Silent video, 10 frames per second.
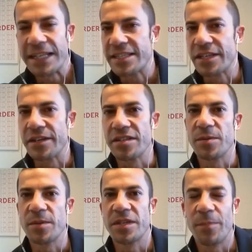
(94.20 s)
series
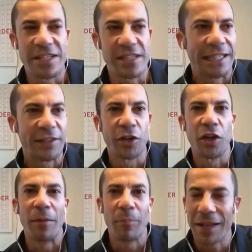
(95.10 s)
is basically an
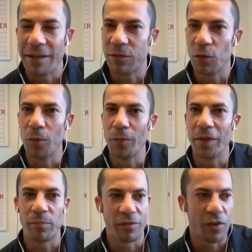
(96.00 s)
online platform
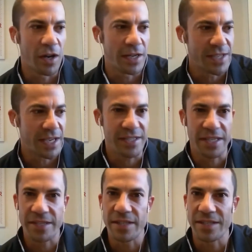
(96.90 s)
that provides
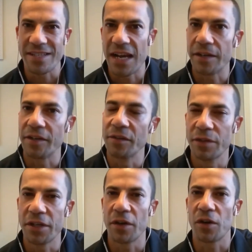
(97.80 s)
access to targeted
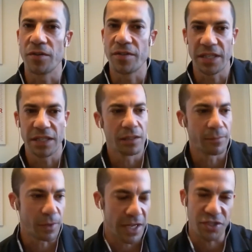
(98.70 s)
video content in
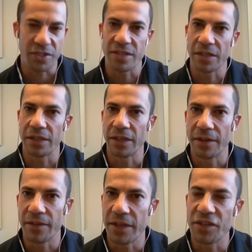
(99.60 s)
relation
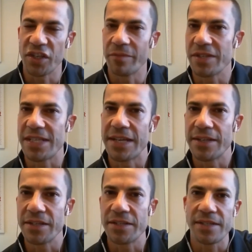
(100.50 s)
to the achievement
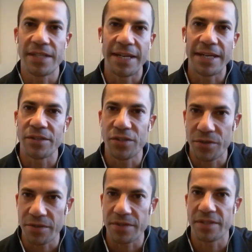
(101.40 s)
standards that our
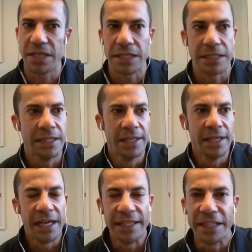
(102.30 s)
students sit.
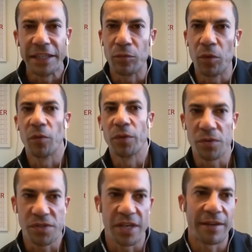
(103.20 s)
And then what we
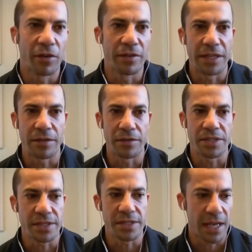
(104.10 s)
also have on there
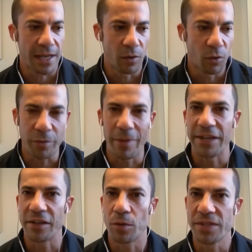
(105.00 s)
is
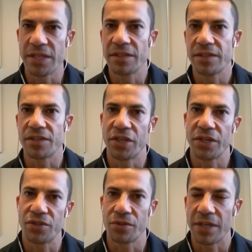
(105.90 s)
automated quizzing to check
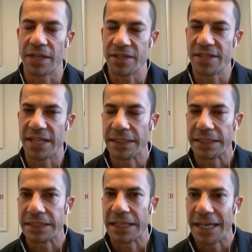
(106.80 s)
student
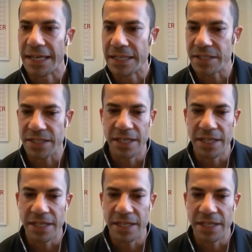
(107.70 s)
understanding and